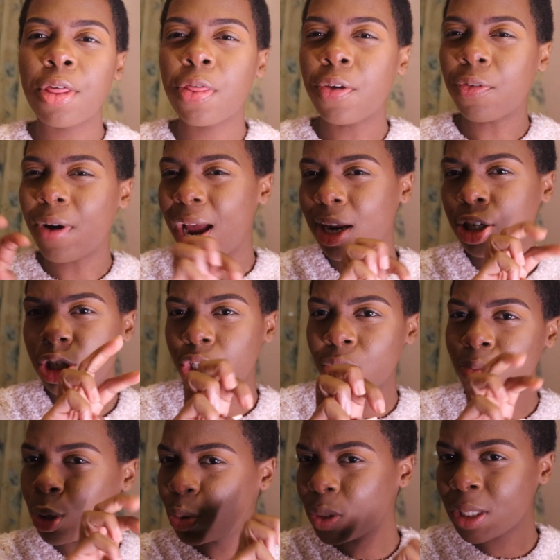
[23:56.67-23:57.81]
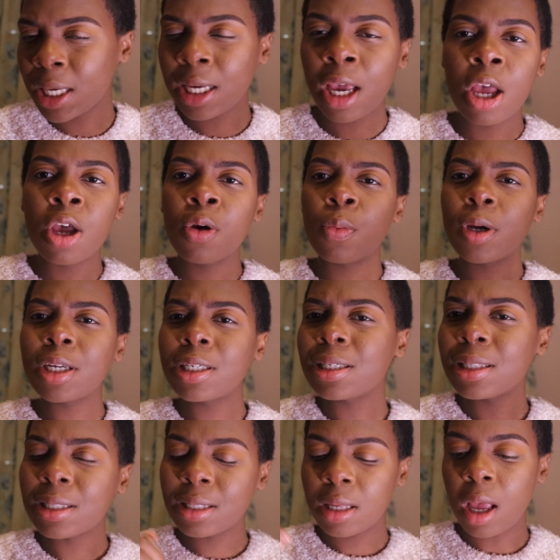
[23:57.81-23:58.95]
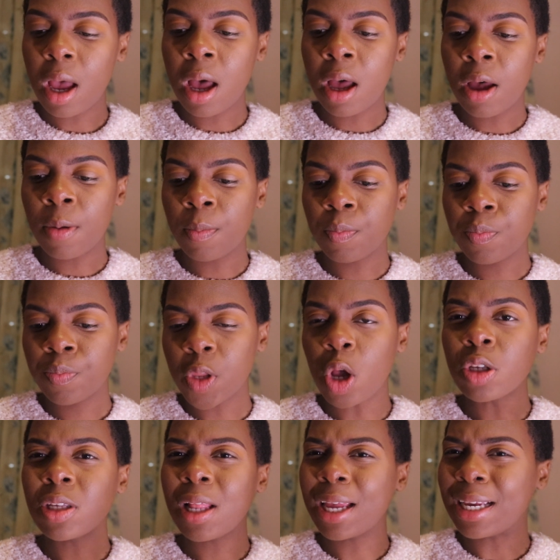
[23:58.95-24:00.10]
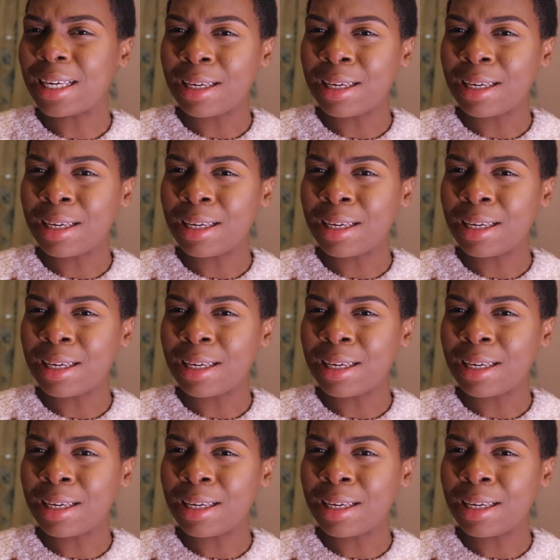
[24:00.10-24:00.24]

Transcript: thrasher music, where it's just also like